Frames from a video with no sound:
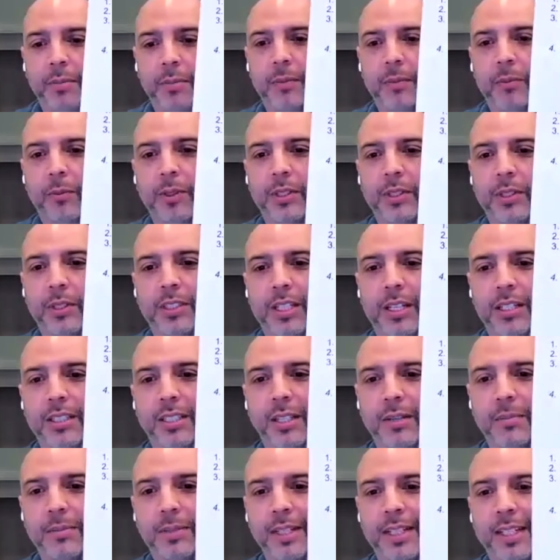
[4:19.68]
with
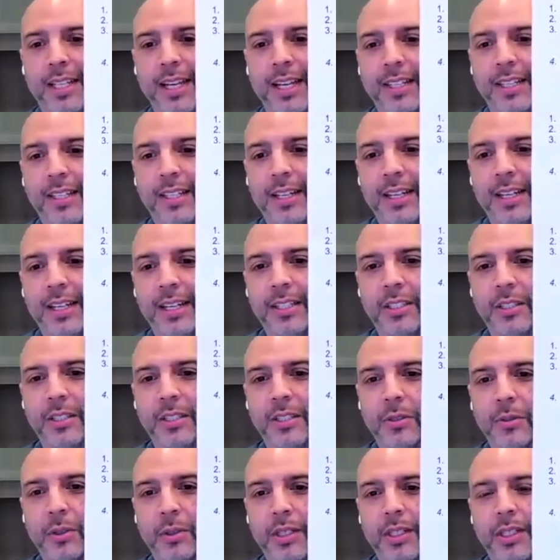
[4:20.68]
something like
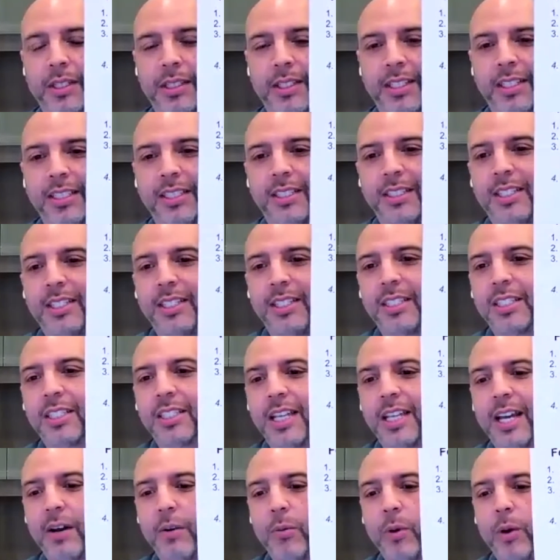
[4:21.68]
this. This is
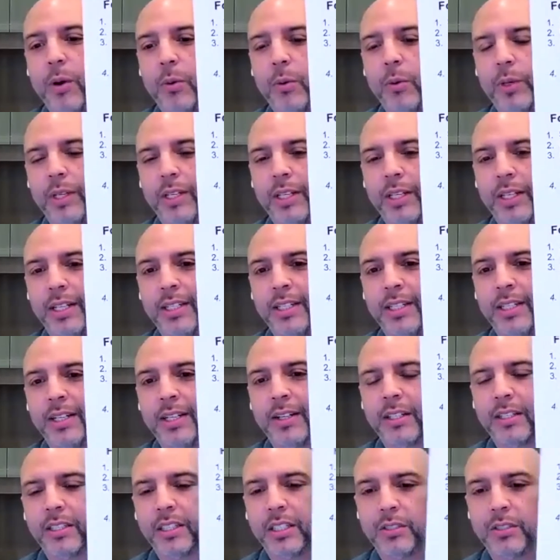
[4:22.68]
not what we did in there,
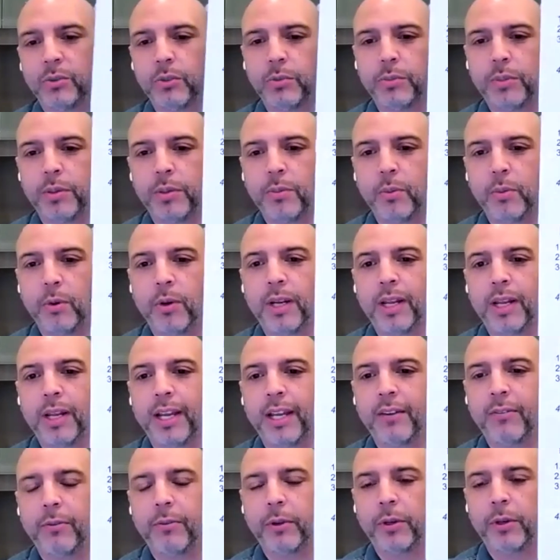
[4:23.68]
because this would be more
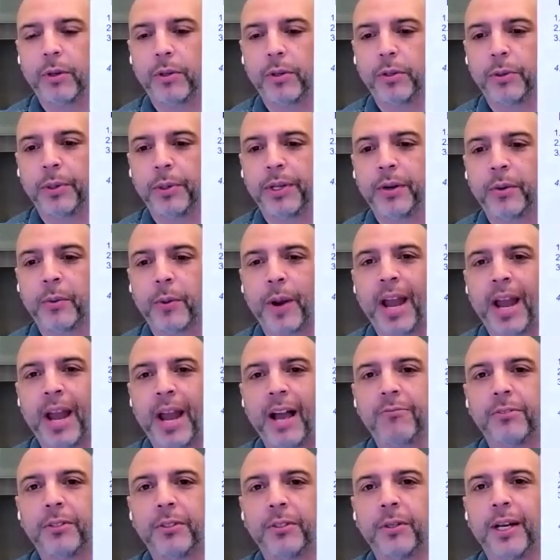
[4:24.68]
like if we were doing a
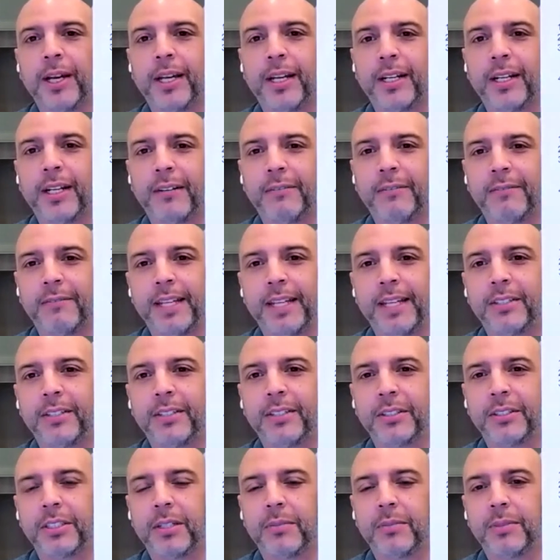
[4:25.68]
raffle at an event
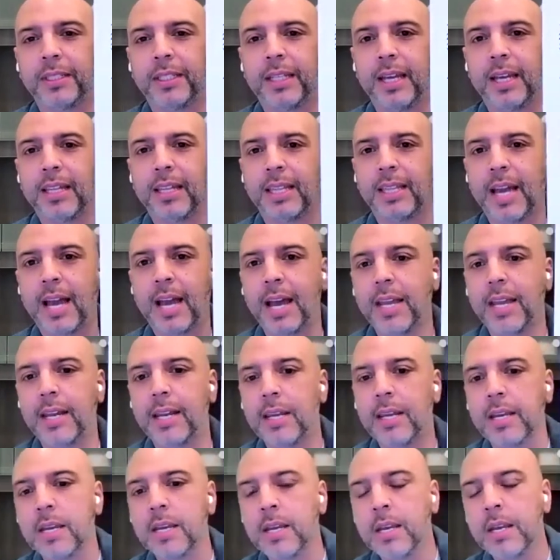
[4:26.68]
or something like that.
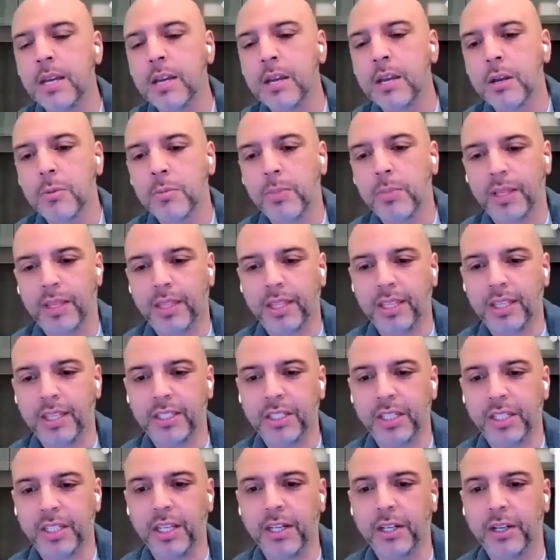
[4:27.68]
But
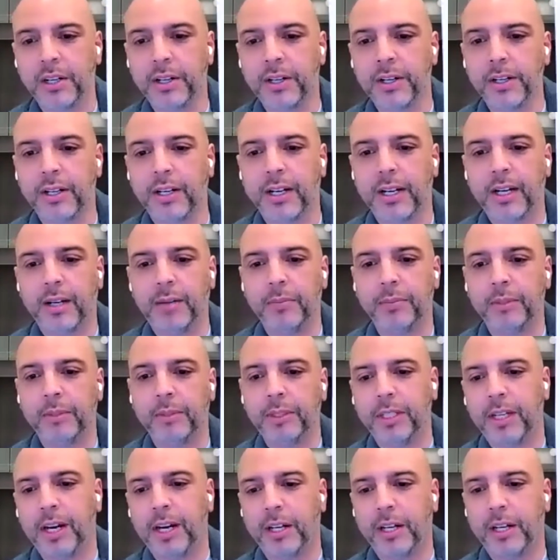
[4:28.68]
this here,
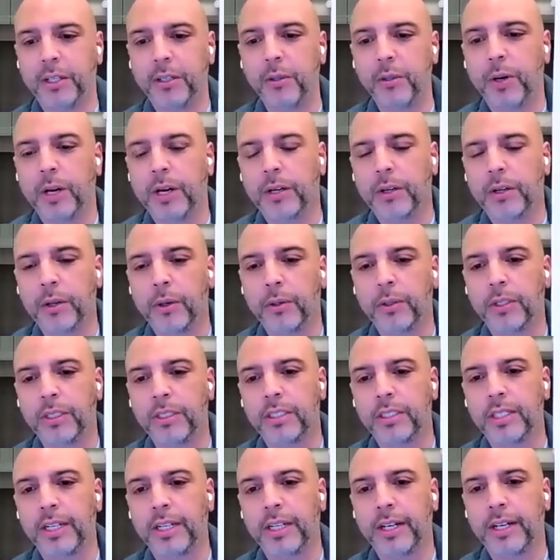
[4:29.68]
our QR code
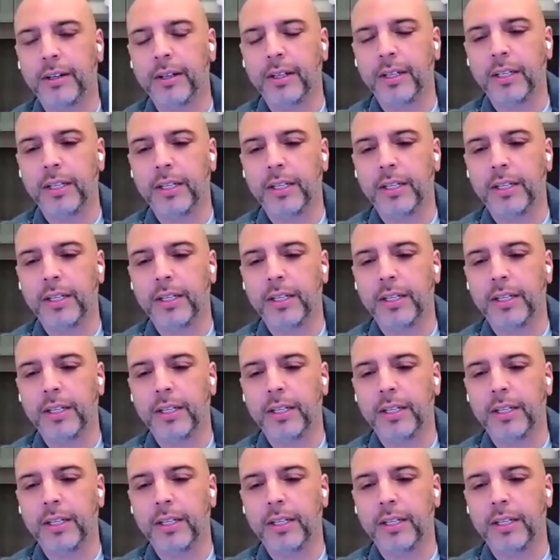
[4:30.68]
is there.